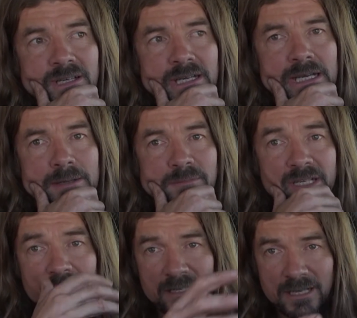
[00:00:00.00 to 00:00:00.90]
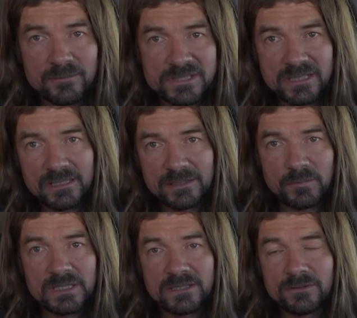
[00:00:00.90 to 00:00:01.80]
And I was dealing
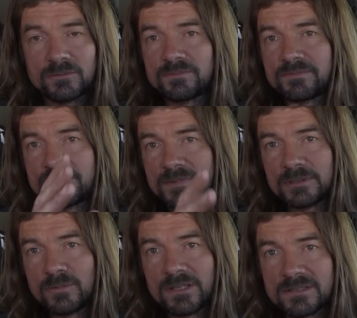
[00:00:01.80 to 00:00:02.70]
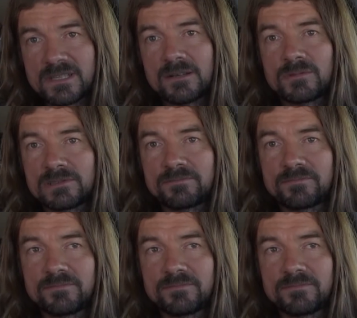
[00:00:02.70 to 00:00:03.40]
with the ones that were,